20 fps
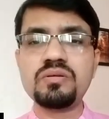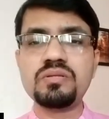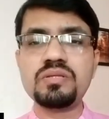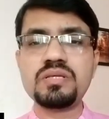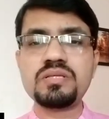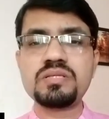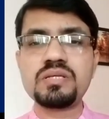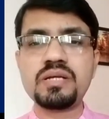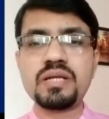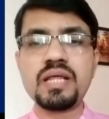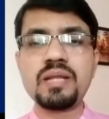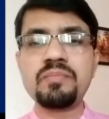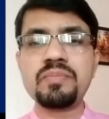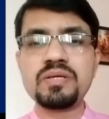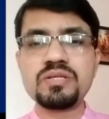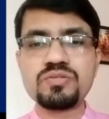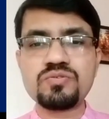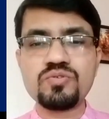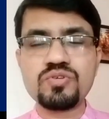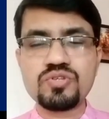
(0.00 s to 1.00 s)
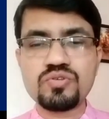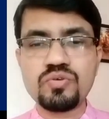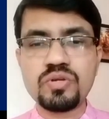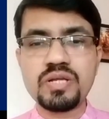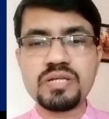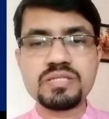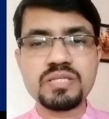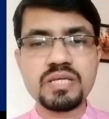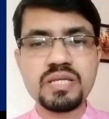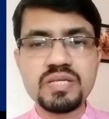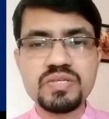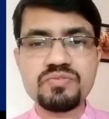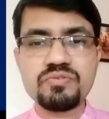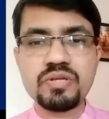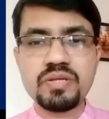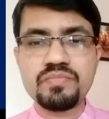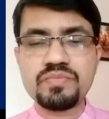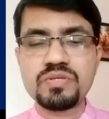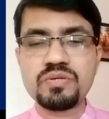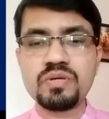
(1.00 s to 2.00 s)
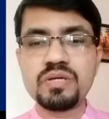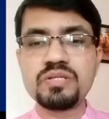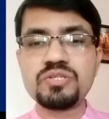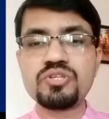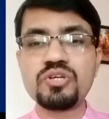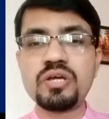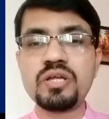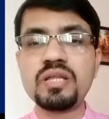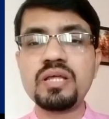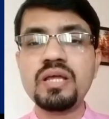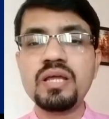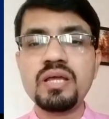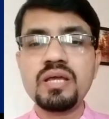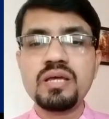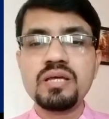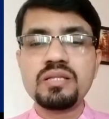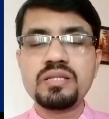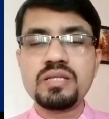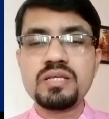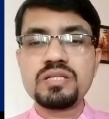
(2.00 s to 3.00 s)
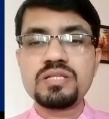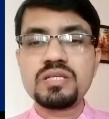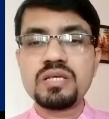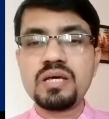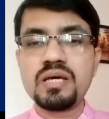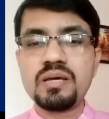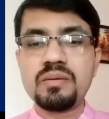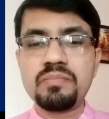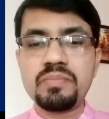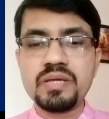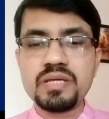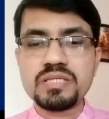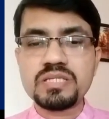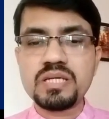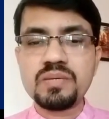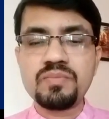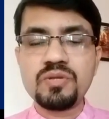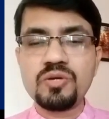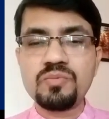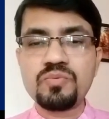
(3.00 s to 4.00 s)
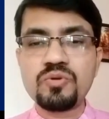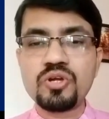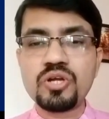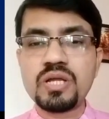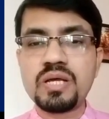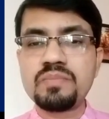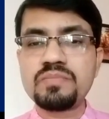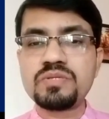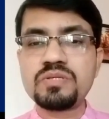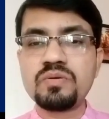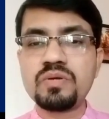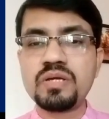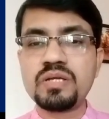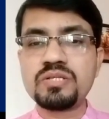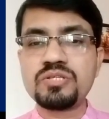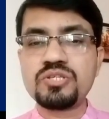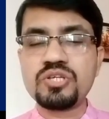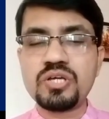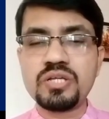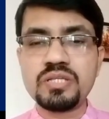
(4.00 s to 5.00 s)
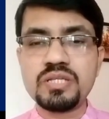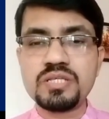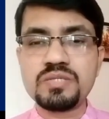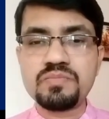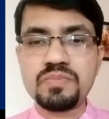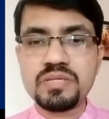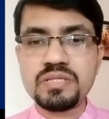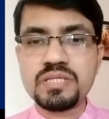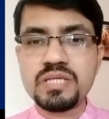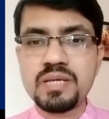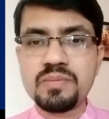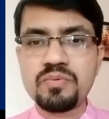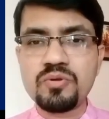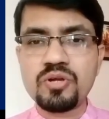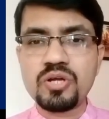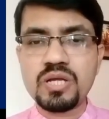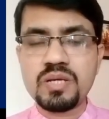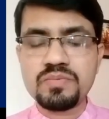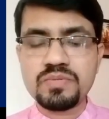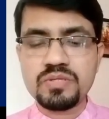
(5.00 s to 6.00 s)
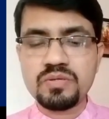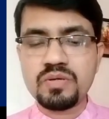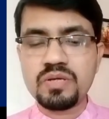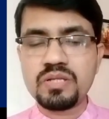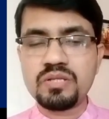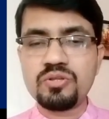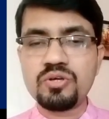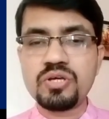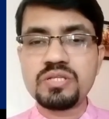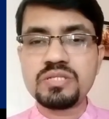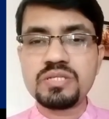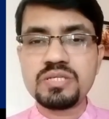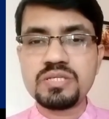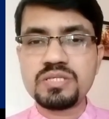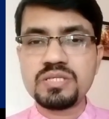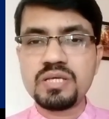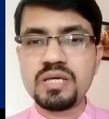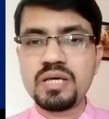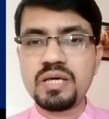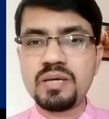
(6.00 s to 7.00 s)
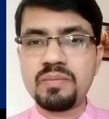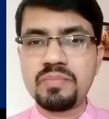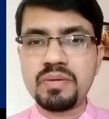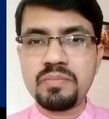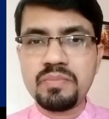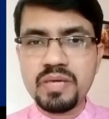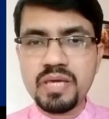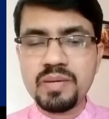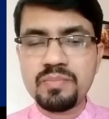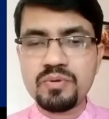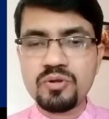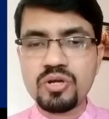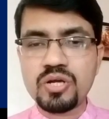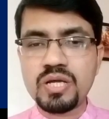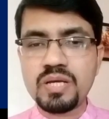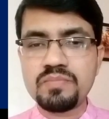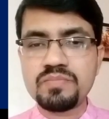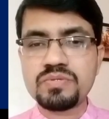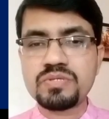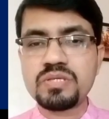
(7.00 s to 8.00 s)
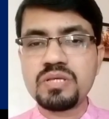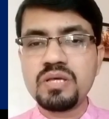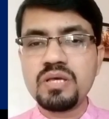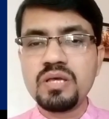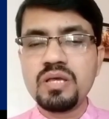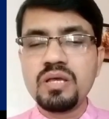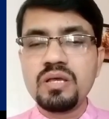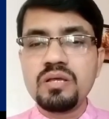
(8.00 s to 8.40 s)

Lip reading: these 10+2 students, any streams, you can join these BSW programs, you can join these BCA programs, you can join these BBA programs.